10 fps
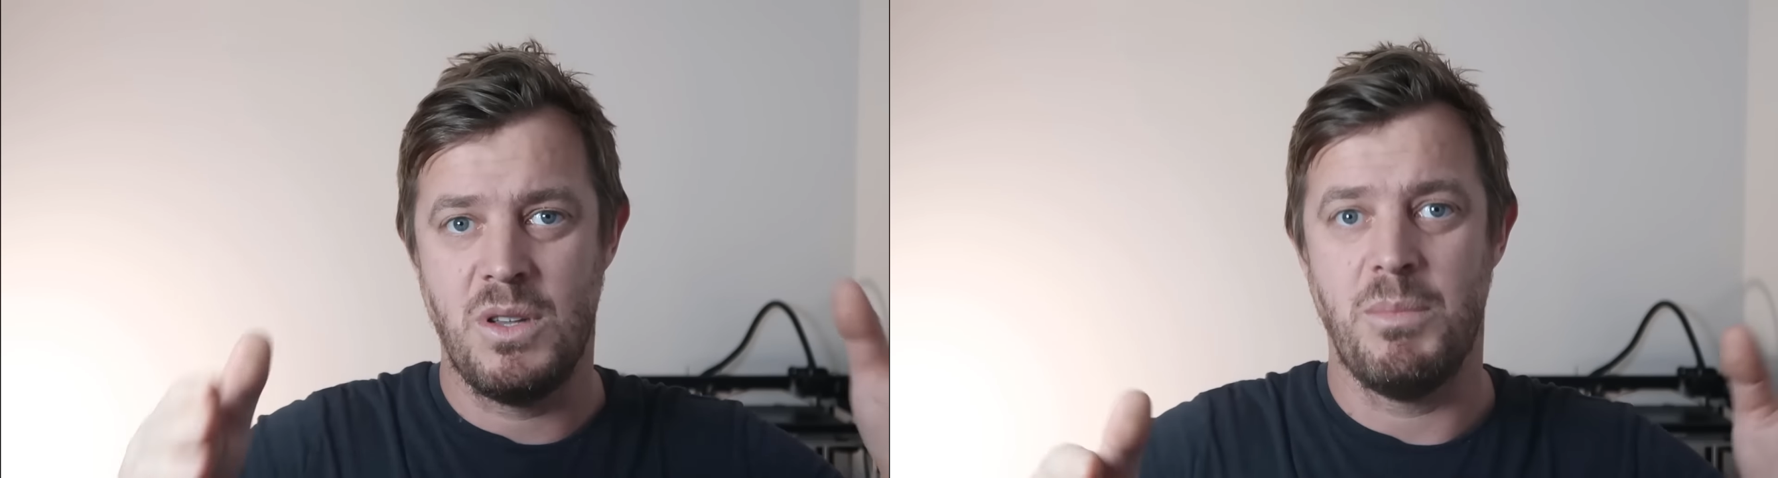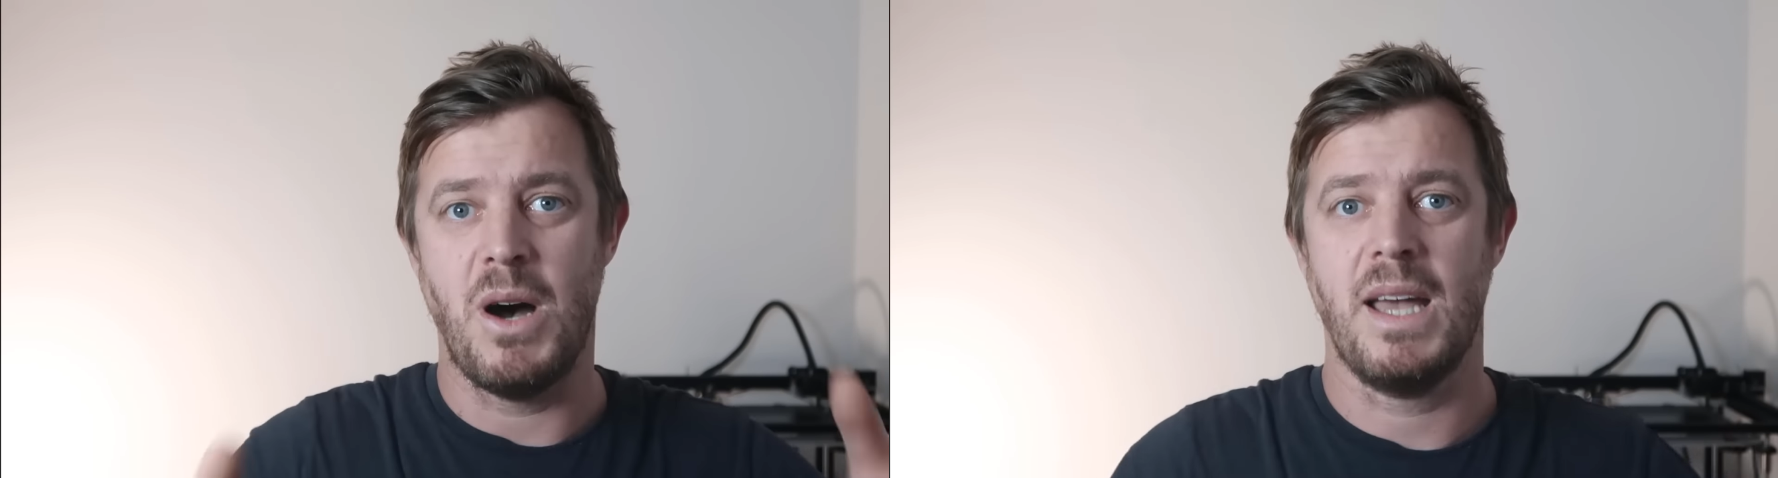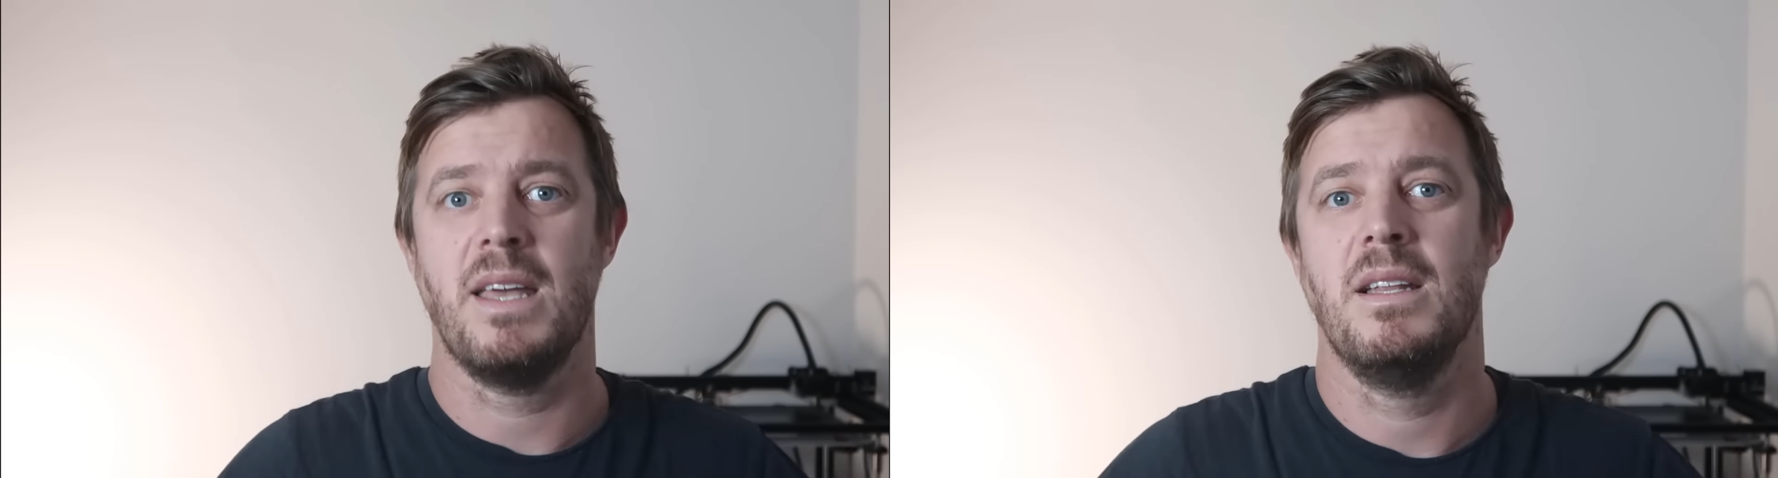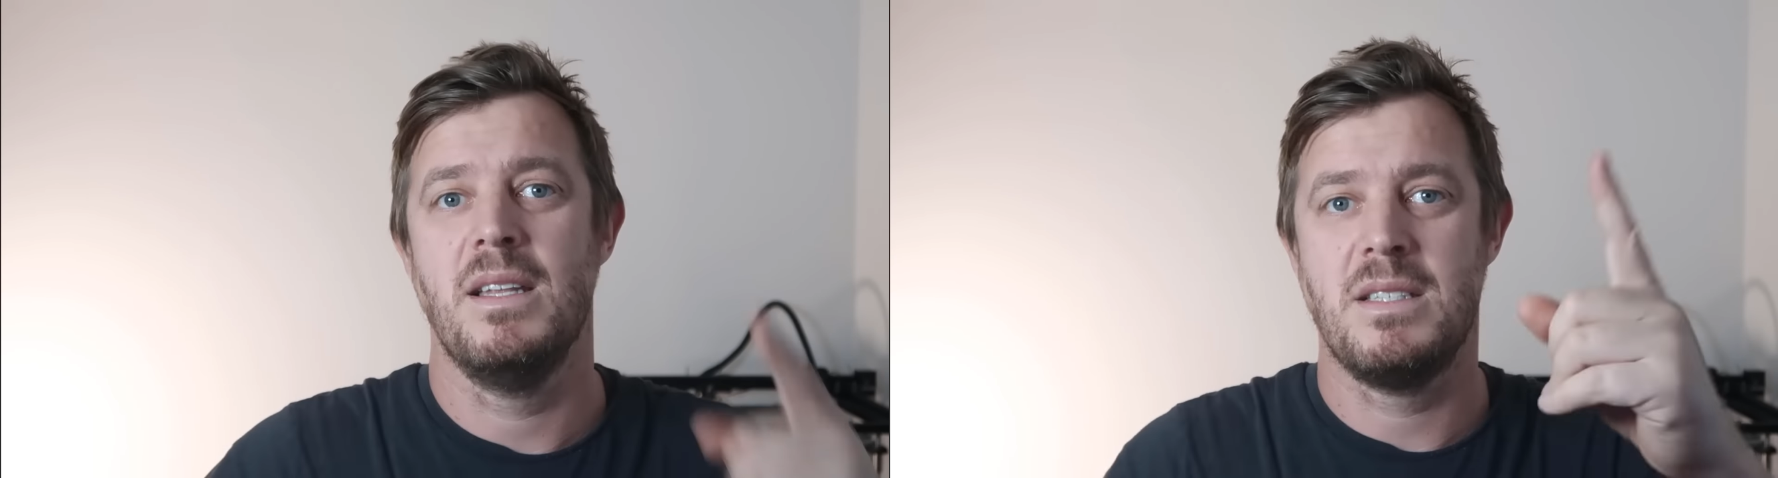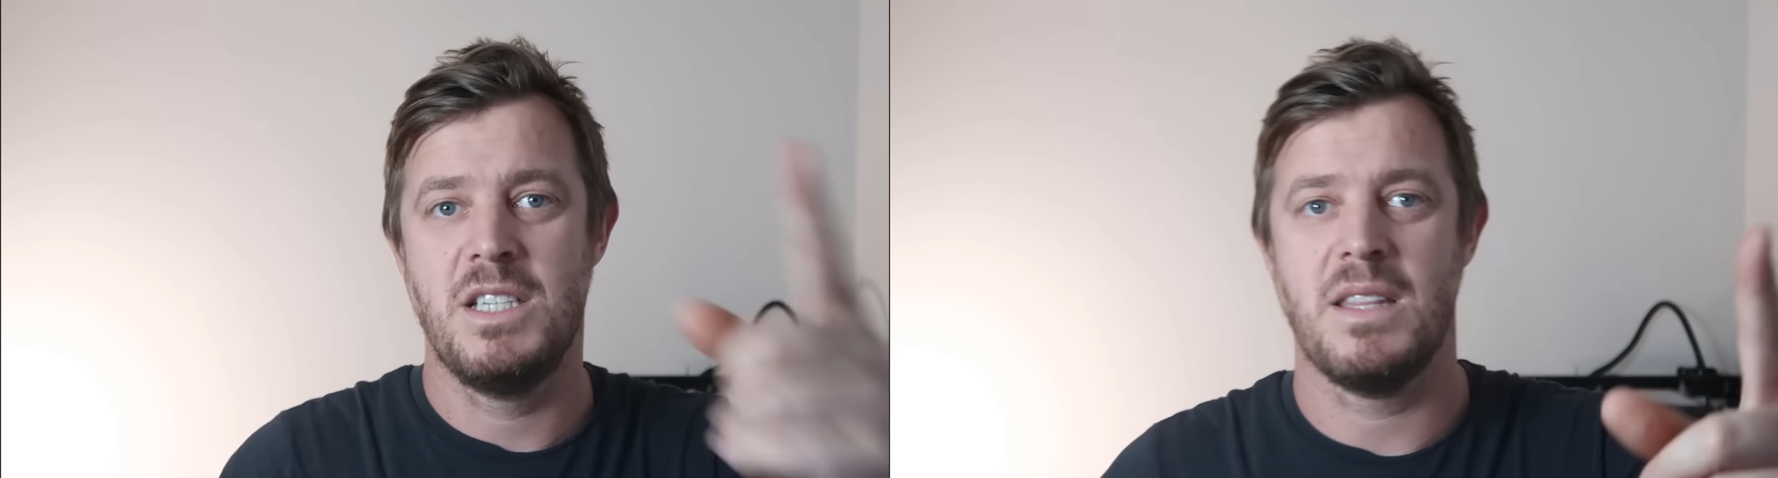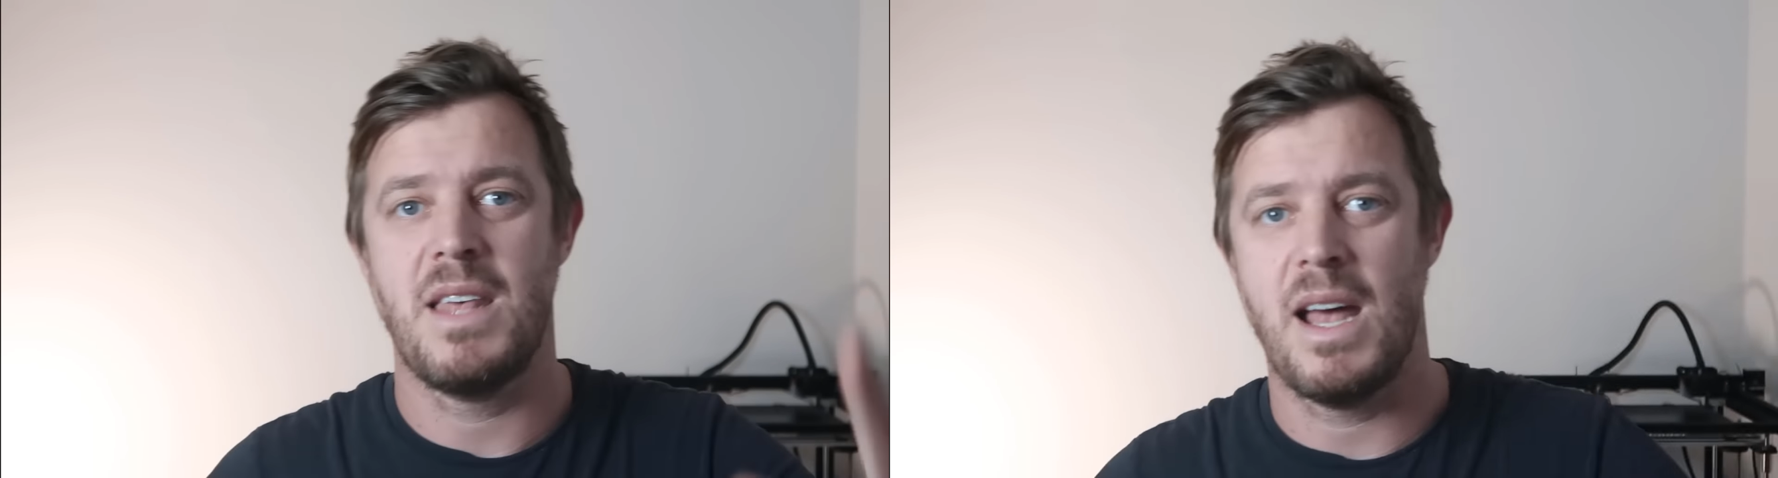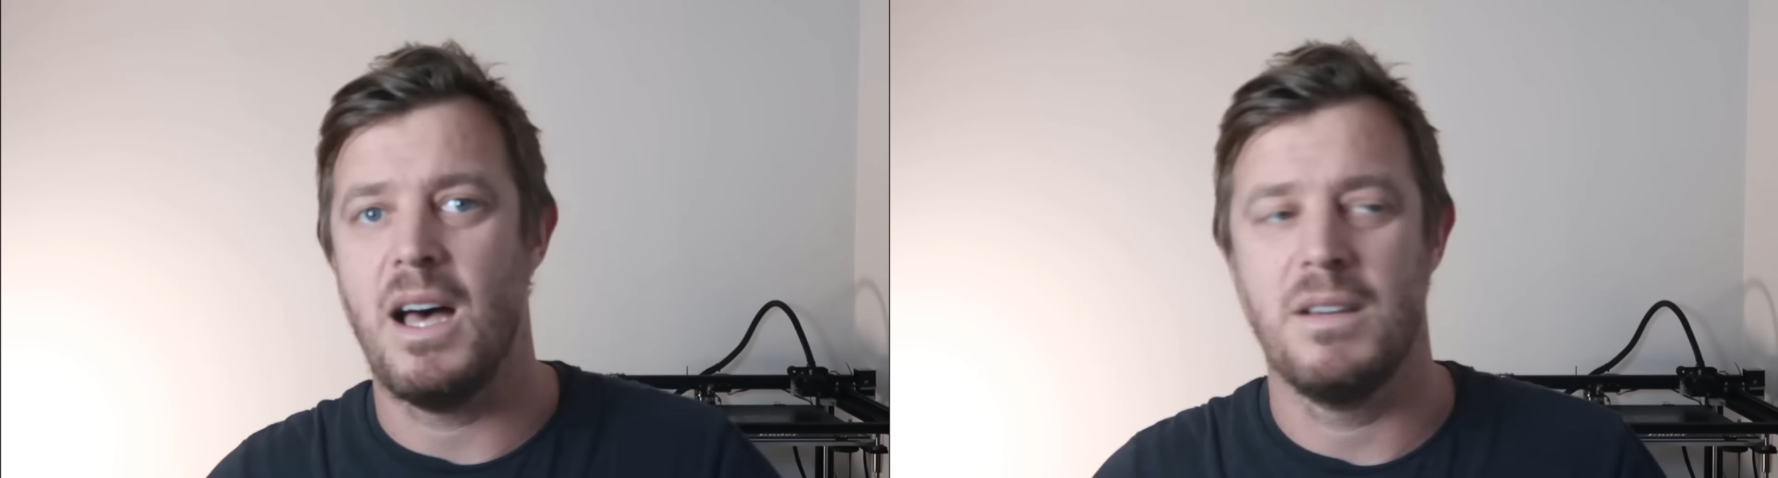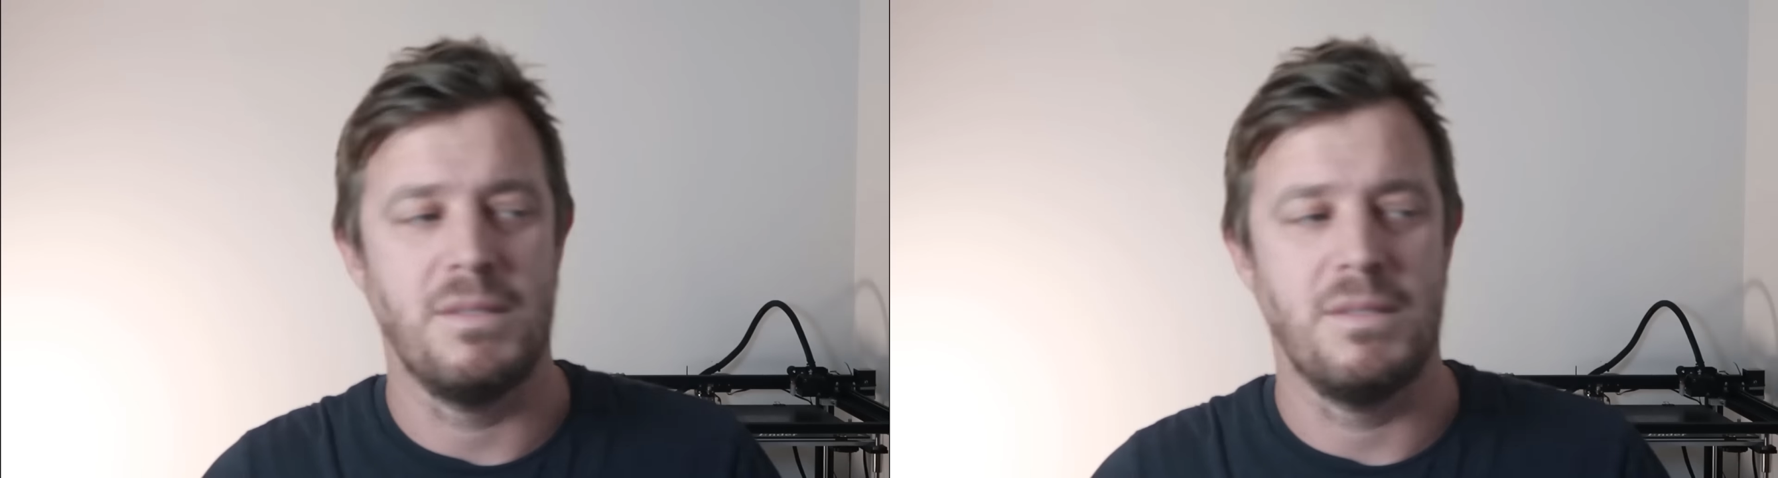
bike. Let's check that out.